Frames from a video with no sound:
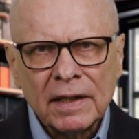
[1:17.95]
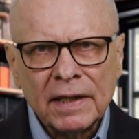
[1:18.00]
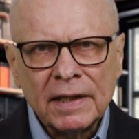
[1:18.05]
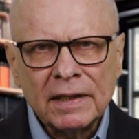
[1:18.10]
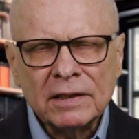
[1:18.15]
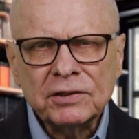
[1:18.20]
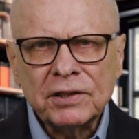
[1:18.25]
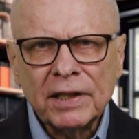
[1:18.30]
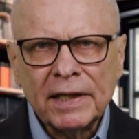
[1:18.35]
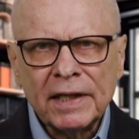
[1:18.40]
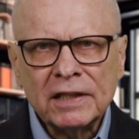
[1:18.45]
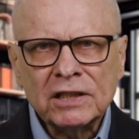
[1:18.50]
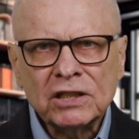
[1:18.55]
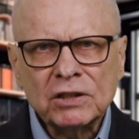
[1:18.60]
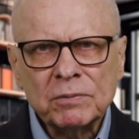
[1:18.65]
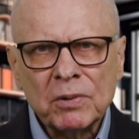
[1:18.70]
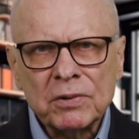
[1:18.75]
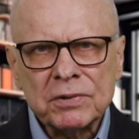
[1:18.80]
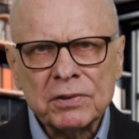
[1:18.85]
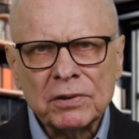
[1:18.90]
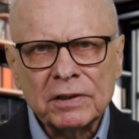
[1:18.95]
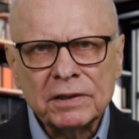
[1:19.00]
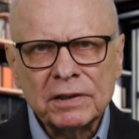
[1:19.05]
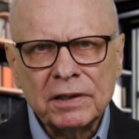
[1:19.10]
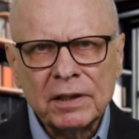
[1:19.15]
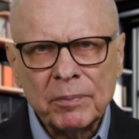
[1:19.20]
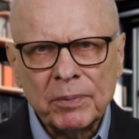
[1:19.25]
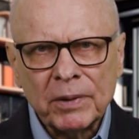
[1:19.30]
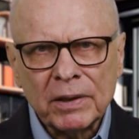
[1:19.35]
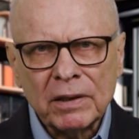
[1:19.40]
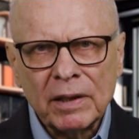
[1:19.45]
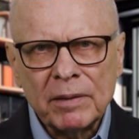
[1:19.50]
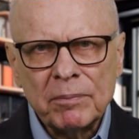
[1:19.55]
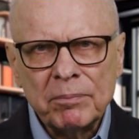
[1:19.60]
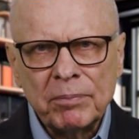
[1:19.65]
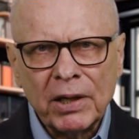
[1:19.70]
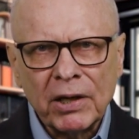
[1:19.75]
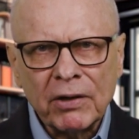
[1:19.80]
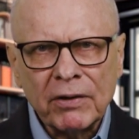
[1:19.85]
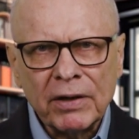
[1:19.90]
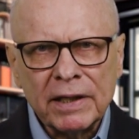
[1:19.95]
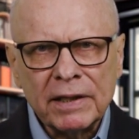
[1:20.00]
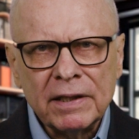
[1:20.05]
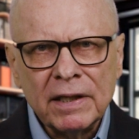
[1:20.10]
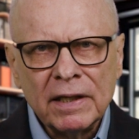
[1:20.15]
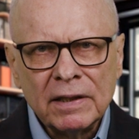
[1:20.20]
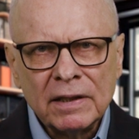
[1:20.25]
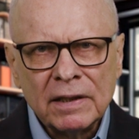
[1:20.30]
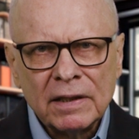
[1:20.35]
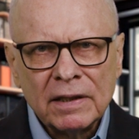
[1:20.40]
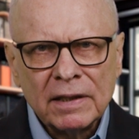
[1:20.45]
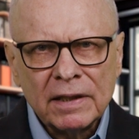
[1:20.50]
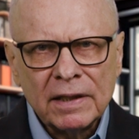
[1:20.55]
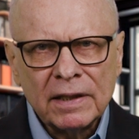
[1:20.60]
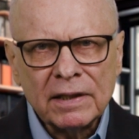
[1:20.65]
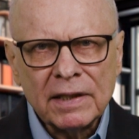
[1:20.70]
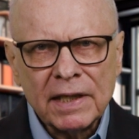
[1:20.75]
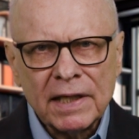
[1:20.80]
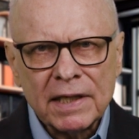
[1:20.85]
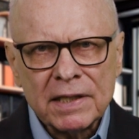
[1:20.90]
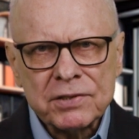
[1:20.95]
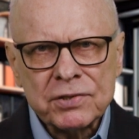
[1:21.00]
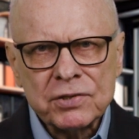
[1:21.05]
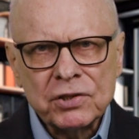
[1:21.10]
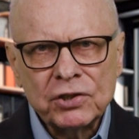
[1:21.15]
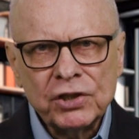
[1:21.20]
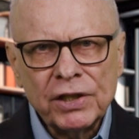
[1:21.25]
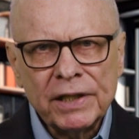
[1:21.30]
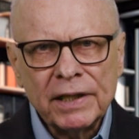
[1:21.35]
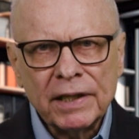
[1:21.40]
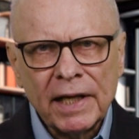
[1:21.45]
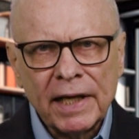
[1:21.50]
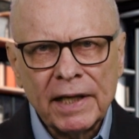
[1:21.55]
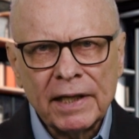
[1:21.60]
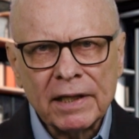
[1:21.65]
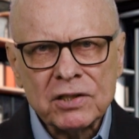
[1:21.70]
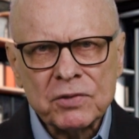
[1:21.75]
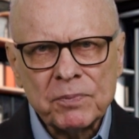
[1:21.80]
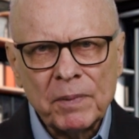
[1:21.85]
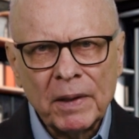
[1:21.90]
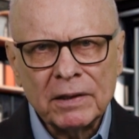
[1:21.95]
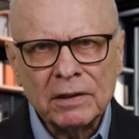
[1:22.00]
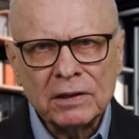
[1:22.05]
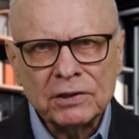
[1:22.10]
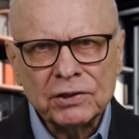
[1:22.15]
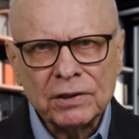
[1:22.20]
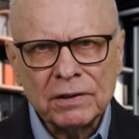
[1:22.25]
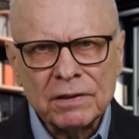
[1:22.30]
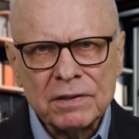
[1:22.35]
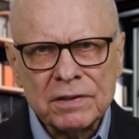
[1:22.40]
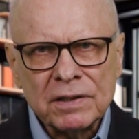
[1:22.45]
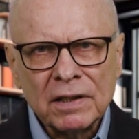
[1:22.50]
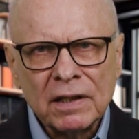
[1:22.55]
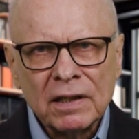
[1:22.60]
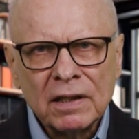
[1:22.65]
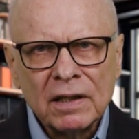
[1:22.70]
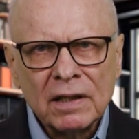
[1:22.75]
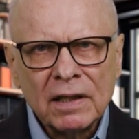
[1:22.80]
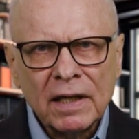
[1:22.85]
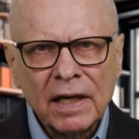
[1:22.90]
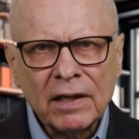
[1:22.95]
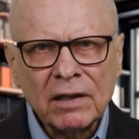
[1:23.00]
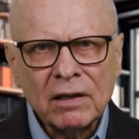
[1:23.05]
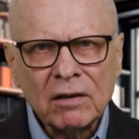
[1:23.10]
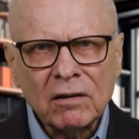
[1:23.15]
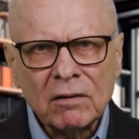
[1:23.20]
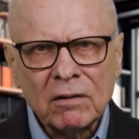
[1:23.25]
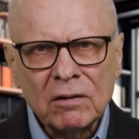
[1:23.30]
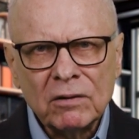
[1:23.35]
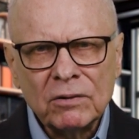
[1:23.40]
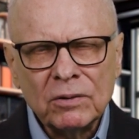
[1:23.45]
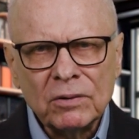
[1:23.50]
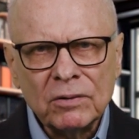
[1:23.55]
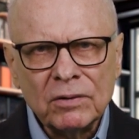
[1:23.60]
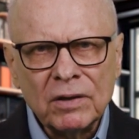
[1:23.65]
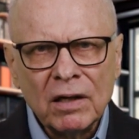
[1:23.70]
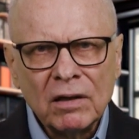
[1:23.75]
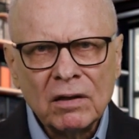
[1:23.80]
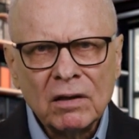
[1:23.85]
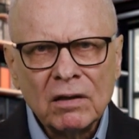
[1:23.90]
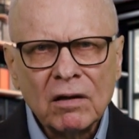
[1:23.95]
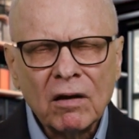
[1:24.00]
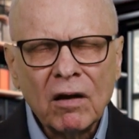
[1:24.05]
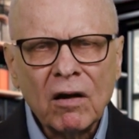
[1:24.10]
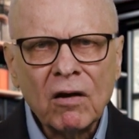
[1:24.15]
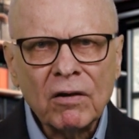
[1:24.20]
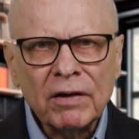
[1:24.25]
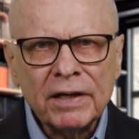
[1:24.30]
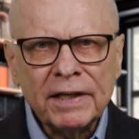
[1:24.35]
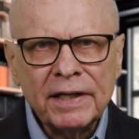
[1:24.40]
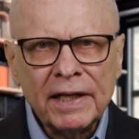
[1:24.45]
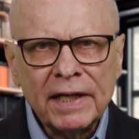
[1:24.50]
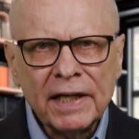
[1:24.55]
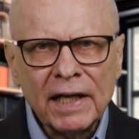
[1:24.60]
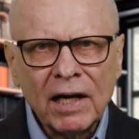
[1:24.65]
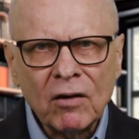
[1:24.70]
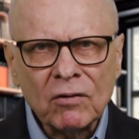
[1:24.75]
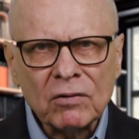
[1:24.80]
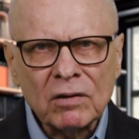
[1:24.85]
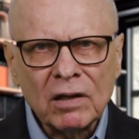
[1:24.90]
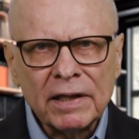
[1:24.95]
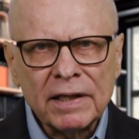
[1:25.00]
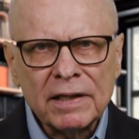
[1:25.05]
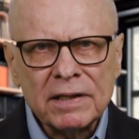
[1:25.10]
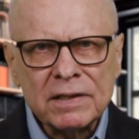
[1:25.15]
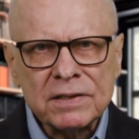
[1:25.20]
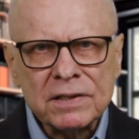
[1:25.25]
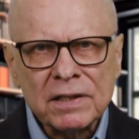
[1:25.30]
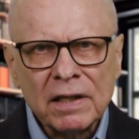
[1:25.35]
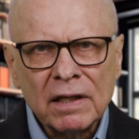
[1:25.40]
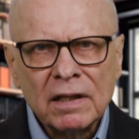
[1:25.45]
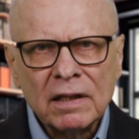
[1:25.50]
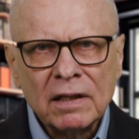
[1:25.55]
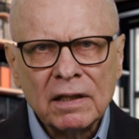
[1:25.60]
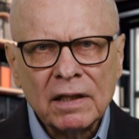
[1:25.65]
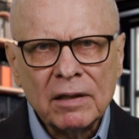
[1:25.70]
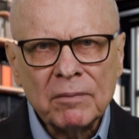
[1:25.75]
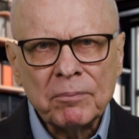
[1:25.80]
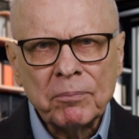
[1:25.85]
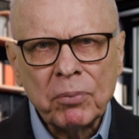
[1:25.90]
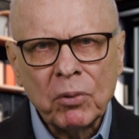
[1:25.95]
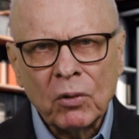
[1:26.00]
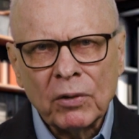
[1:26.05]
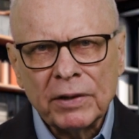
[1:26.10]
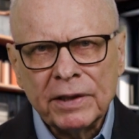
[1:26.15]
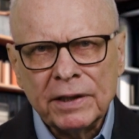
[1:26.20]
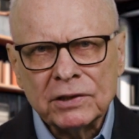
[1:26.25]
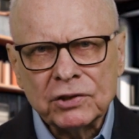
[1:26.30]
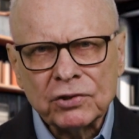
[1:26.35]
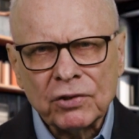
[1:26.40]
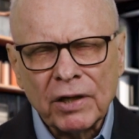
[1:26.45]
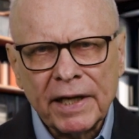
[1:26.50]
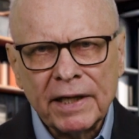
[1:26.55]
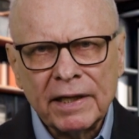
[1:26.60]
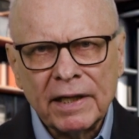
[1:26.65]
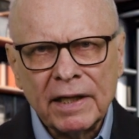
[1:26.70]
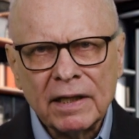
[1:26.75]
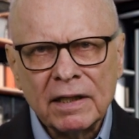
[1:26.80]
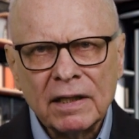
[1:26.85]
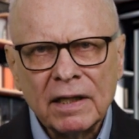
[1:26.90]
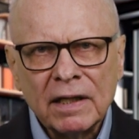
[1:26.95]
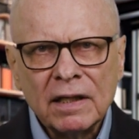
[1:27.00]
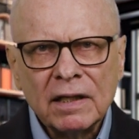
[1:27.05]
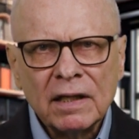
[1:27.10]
Intangibles are typically buried in SG&A expenditures and include R&D outlays, employee training,